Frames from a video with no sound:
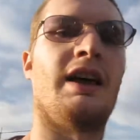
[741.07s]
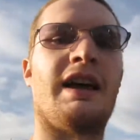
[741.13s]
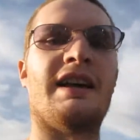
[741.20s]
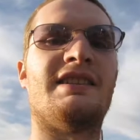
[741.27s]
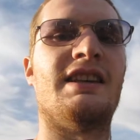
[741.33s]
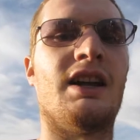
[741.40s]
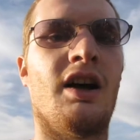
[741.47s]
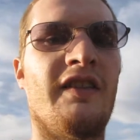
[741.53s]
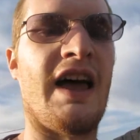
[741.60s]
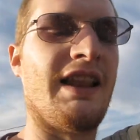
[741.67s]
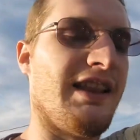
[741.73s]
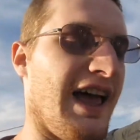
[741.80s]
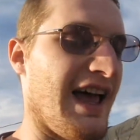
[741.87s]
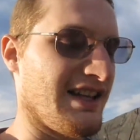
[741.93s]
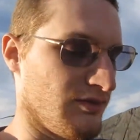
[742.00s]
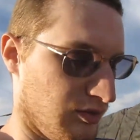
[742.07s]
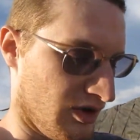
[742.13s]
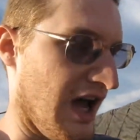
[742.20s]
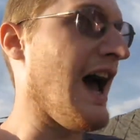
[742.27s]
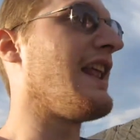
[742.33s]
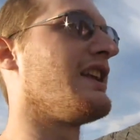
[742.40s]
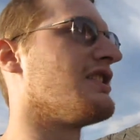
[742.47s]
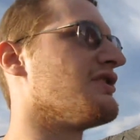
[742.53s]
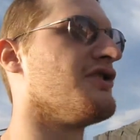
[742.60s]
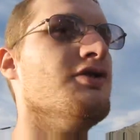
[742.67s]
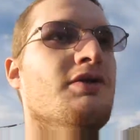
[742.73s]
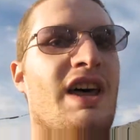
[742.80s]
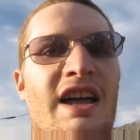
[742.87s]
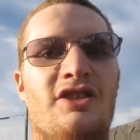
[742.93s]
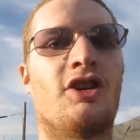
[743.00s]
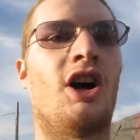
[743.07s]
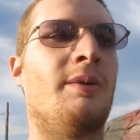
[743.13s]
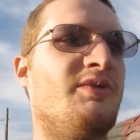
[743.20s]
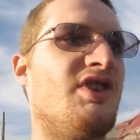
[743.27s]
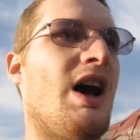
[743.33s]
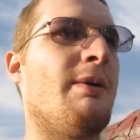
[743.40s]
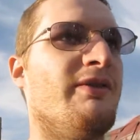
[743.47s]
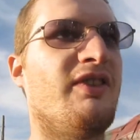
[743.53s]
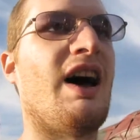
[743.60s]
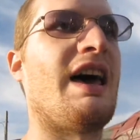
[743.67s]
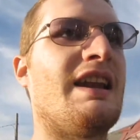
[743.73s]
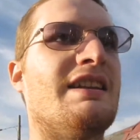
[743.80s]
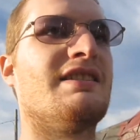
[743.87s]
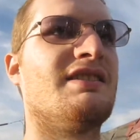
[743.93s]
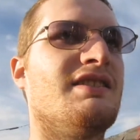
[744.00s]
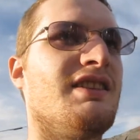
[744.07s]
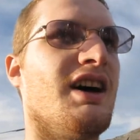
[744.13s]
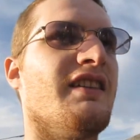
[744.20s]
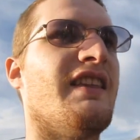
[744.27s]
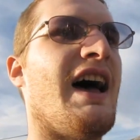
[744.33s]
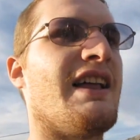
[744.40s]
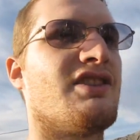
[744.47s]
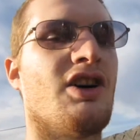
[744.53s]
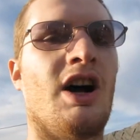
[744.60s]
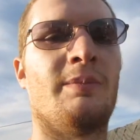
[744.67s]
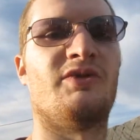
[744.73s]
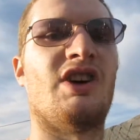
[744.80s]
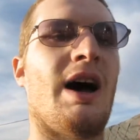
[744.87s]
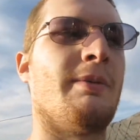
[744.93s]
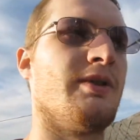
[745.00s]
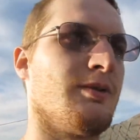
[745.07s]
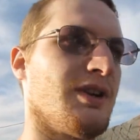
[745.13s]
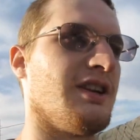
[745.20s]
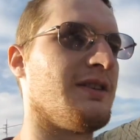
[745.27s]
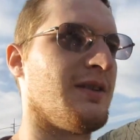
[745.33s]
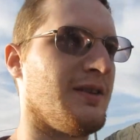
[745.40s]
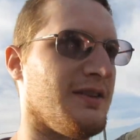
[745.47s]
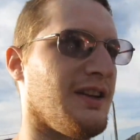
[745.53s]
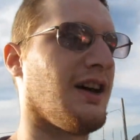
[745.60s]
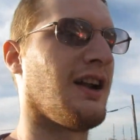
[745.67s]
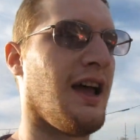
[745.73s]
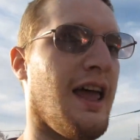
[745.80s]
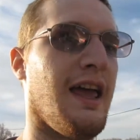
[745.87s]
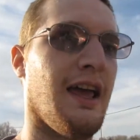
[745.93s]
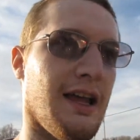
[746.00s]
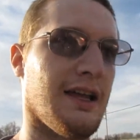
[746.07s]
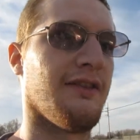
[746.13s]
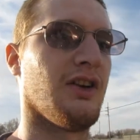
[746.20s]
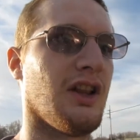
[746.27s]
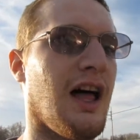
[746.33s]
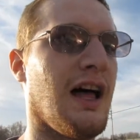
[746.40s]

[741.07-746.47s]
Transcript: like I said on that last one, I didn't do that tarp job. If I had done that tarp job, it would have been done a heck of a